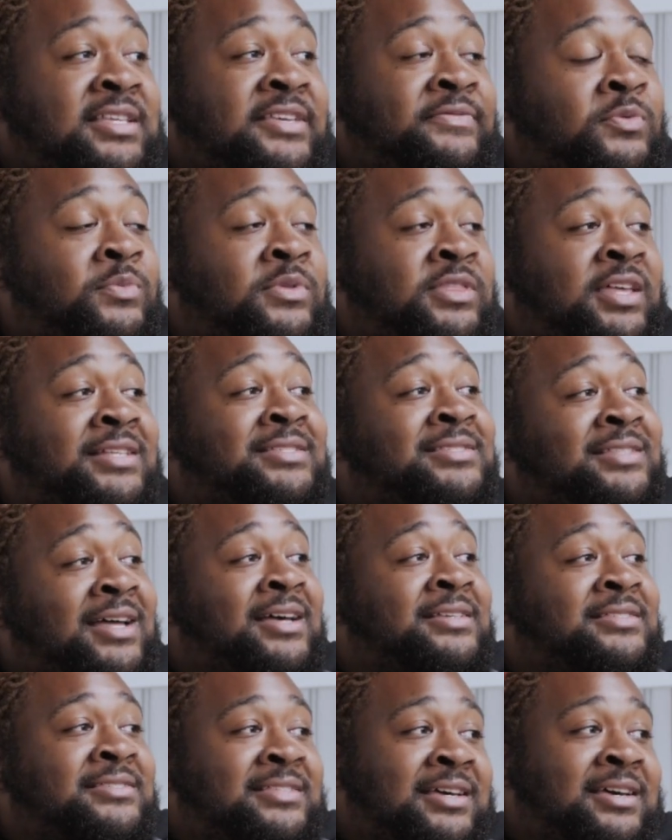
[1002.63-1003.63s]
even when that's
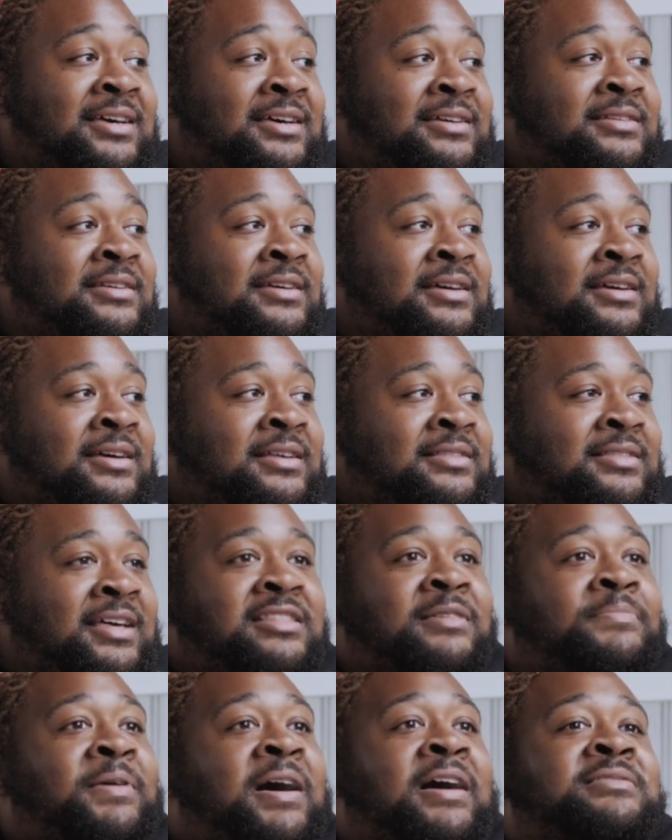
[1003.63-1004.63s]
not said, that
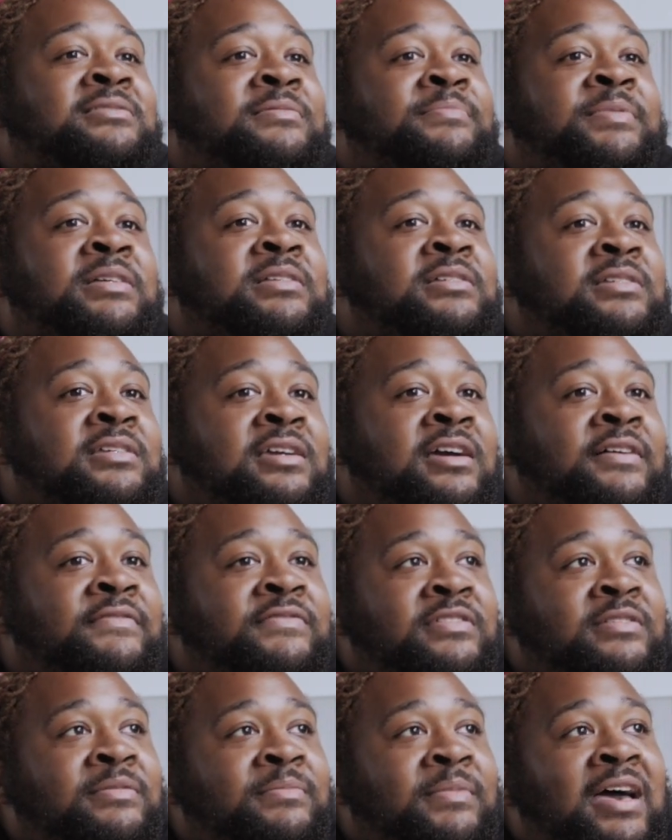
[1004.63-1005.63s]
the possibility of
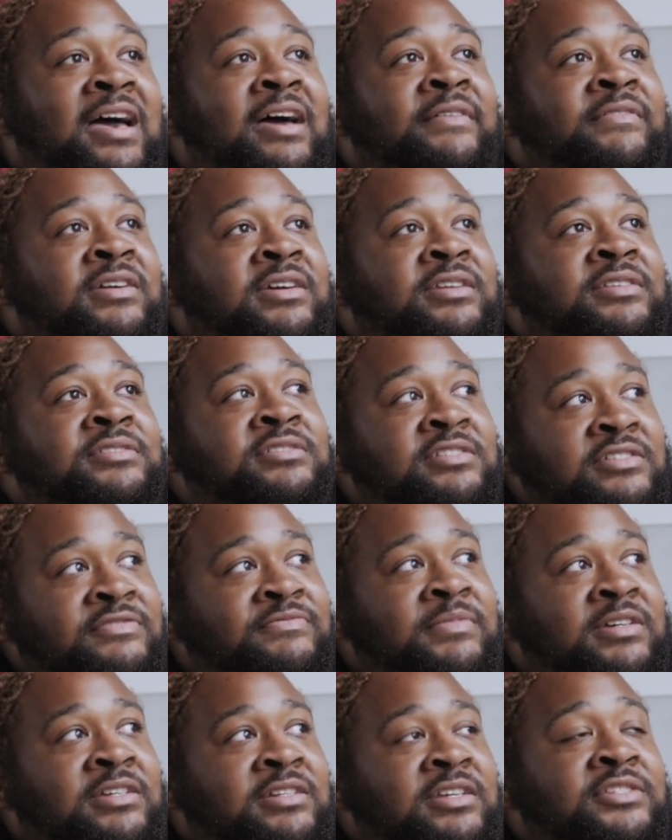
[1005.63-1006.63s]
them having an
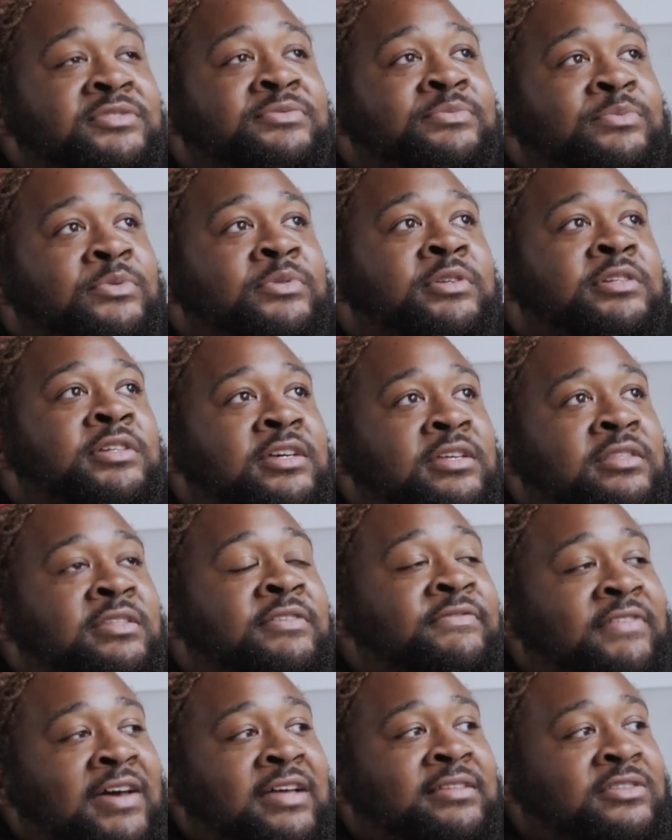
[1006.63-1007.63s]
achievement is rooted in the
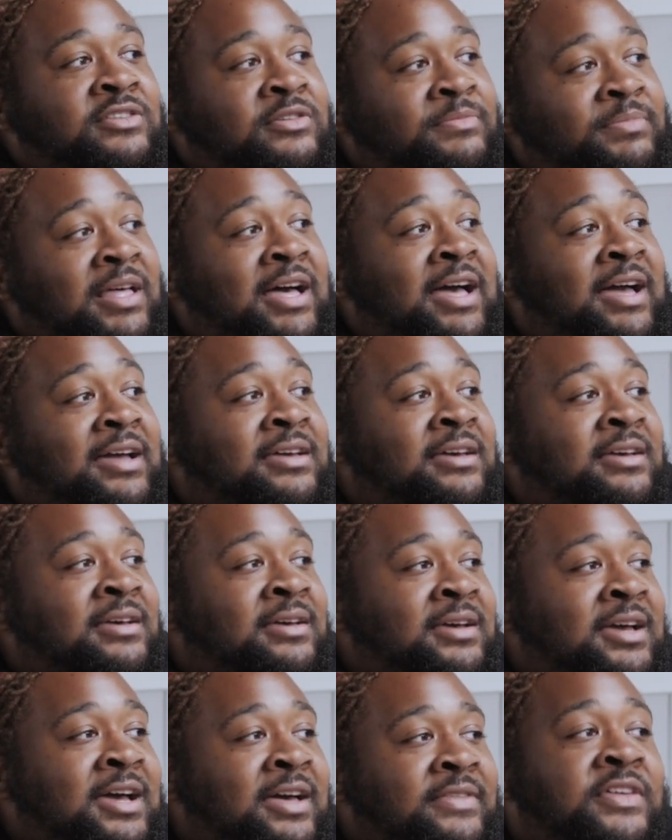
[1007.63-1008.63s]
fact that they're Black
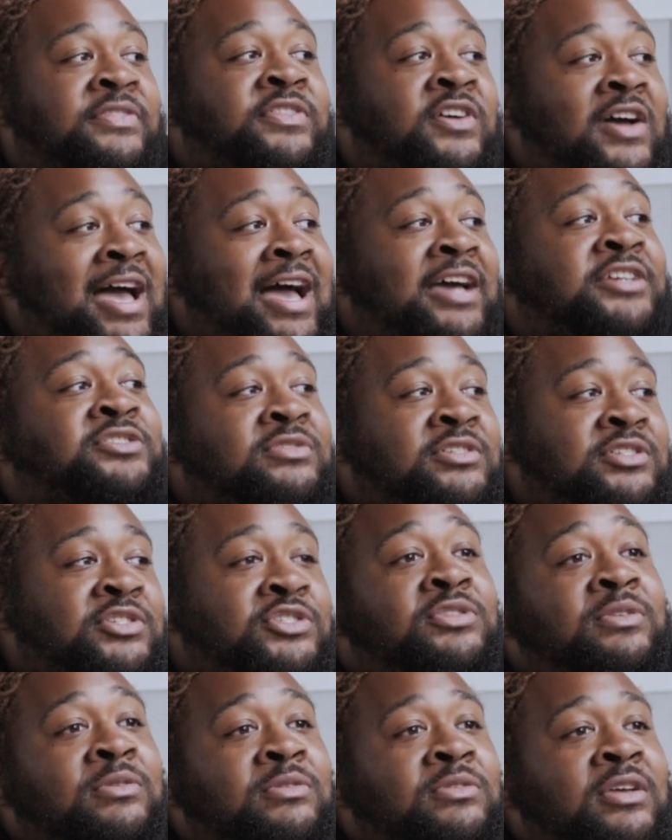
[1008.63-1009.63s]
and that they're actually
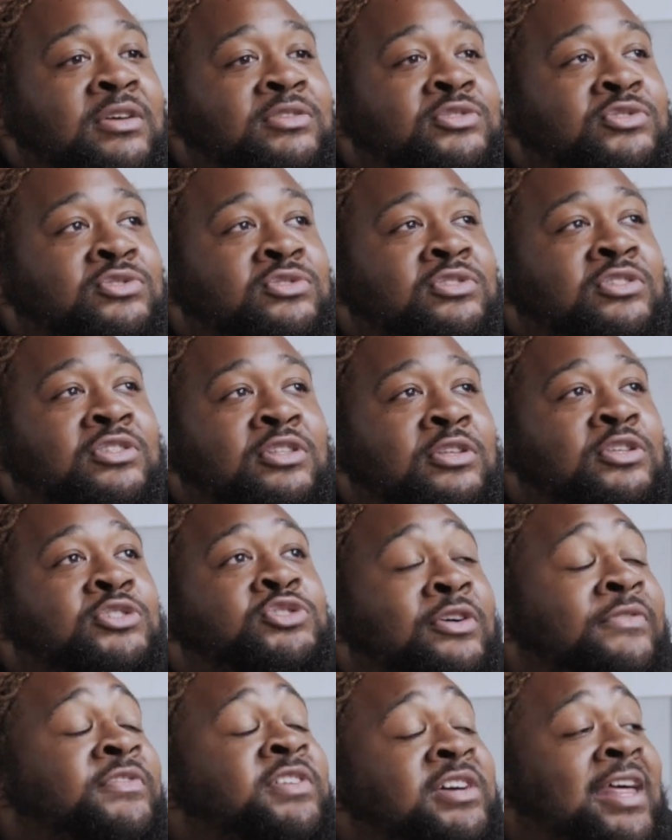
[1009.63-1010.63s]

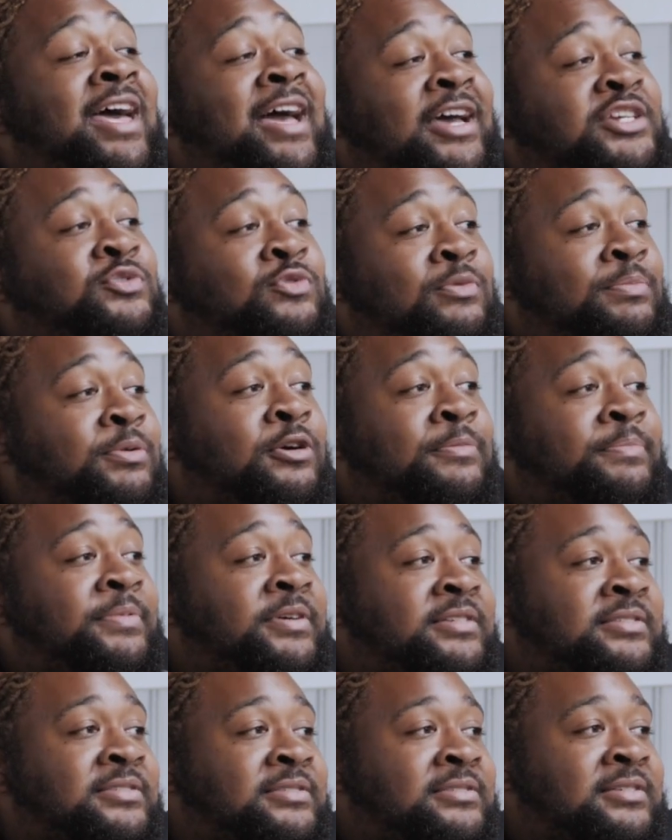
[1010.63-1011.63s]
serving an actual purpose,